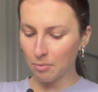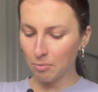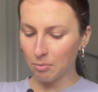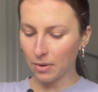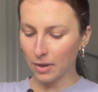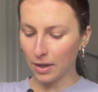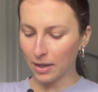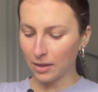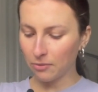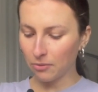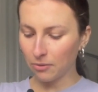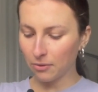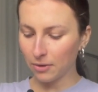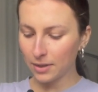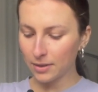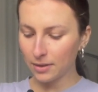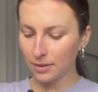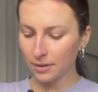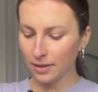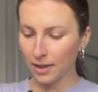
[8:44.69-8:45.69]
but
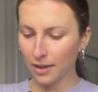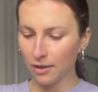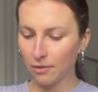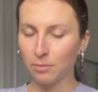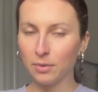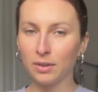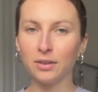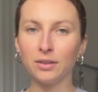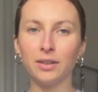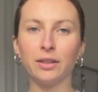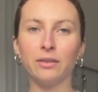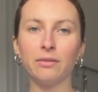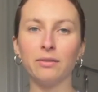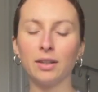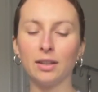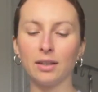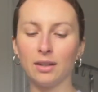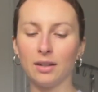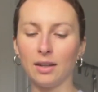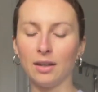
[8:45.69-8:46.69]
recently I've been
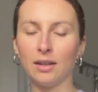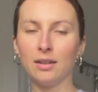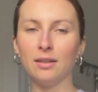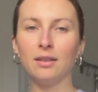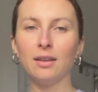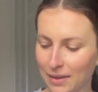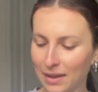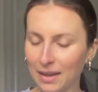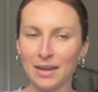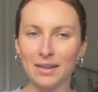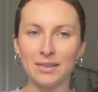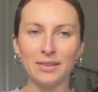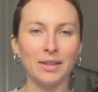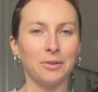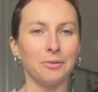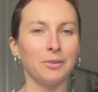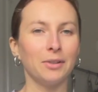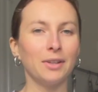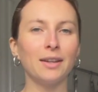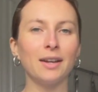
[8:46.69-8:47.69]
leaving it in and I
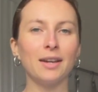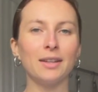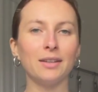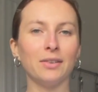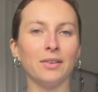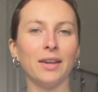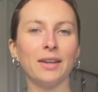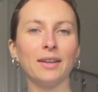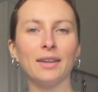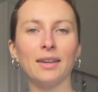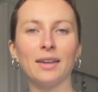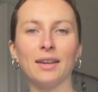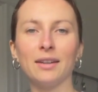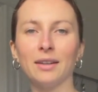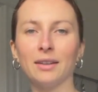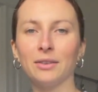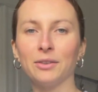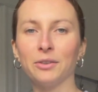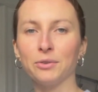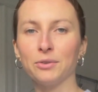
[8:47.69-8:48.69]
really kind of like
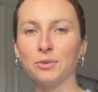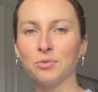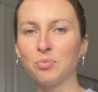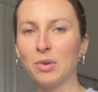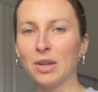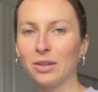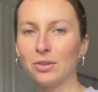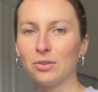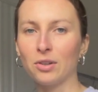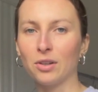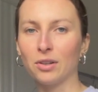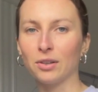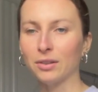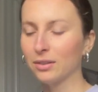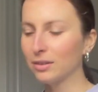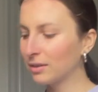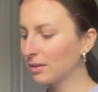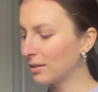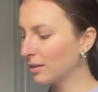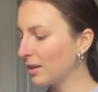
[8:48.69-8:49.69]
getting those big
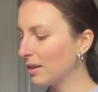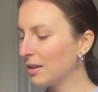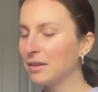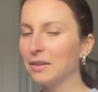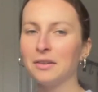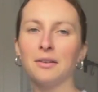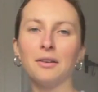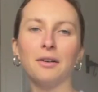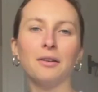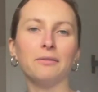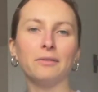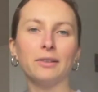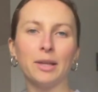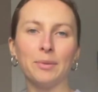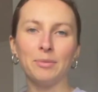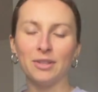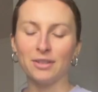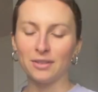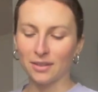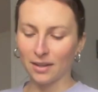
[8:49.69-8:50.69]
chunks of
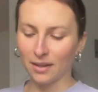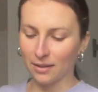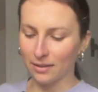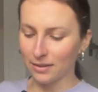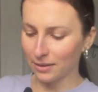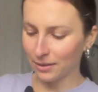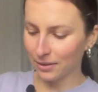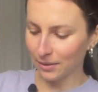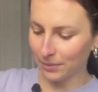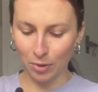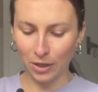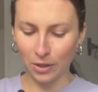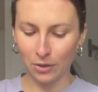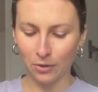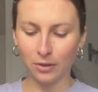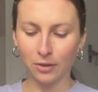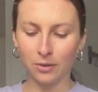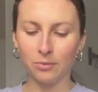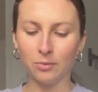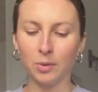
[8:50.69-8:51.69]
lemon zest, but you
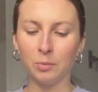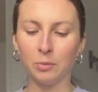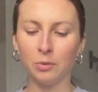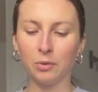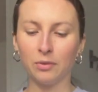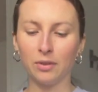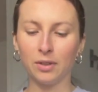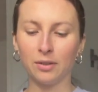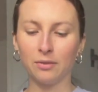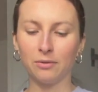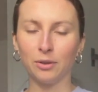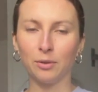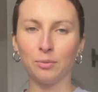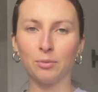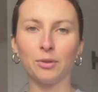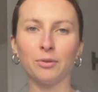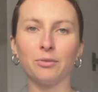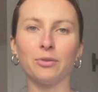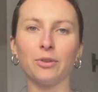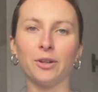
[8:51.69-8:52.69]
could remove it if you
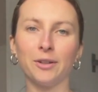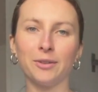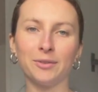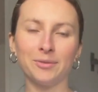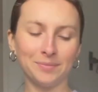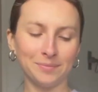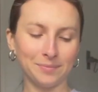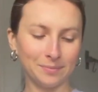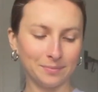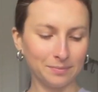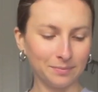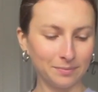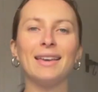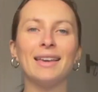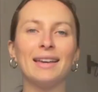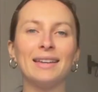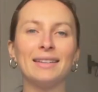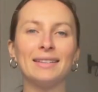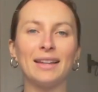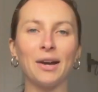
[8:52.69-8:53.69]
prefer.
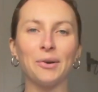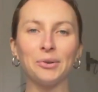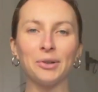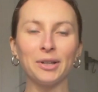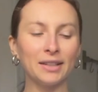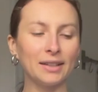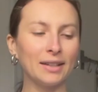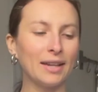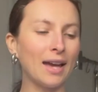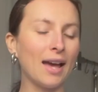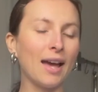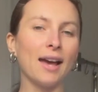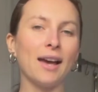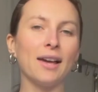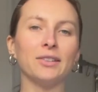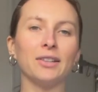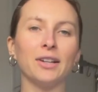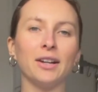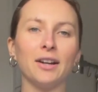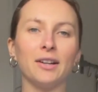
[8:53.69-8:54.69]
And now we're gonna
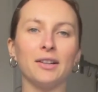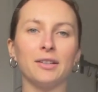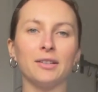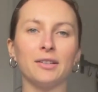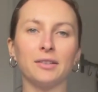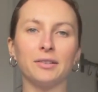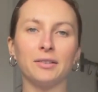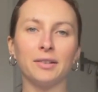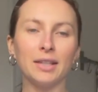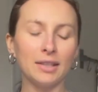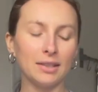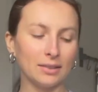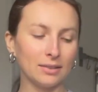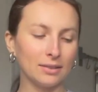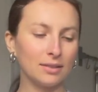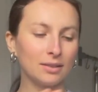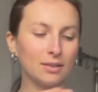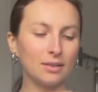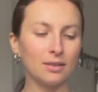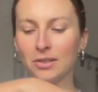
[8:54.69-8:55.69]
add our
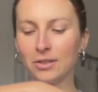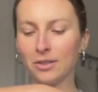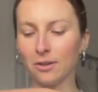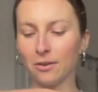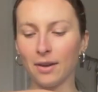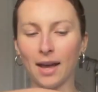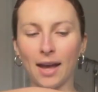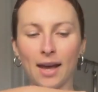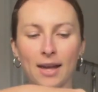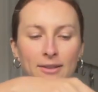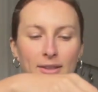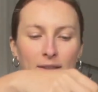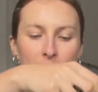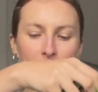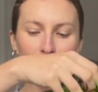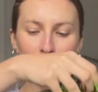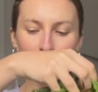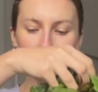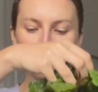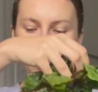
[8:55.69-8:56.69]
greens. So add
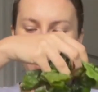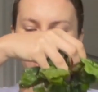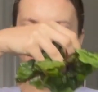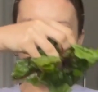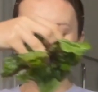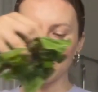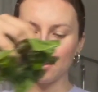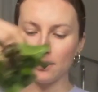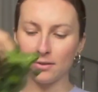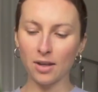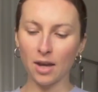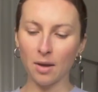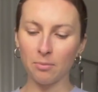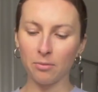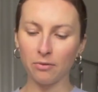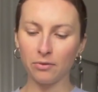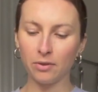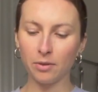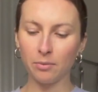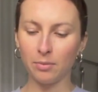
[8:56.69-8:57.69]
them right on
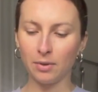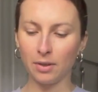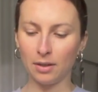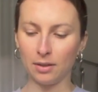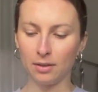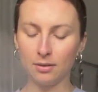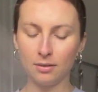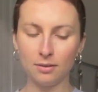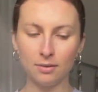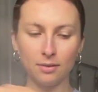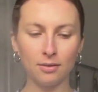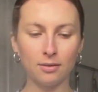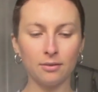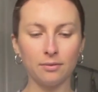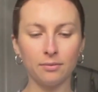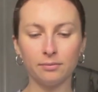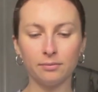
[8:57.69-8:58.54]
top of the beans.